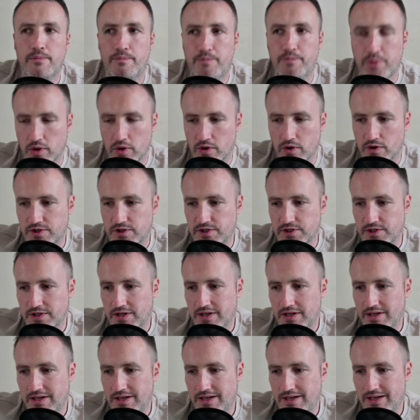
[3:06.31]
But
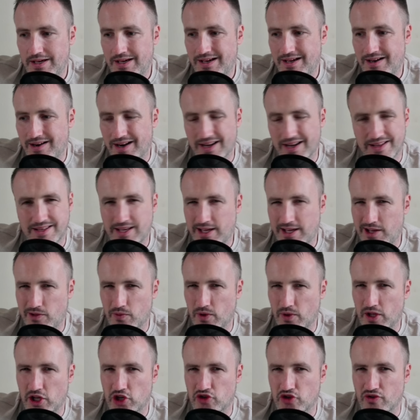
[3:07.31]
I think he'd
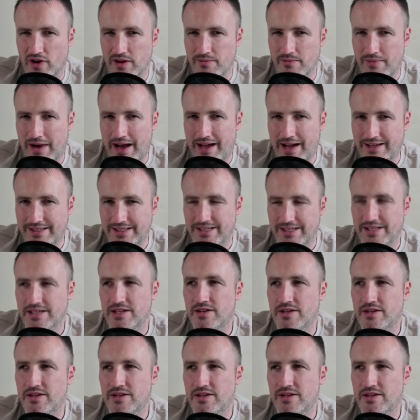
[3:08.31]
win it straight back.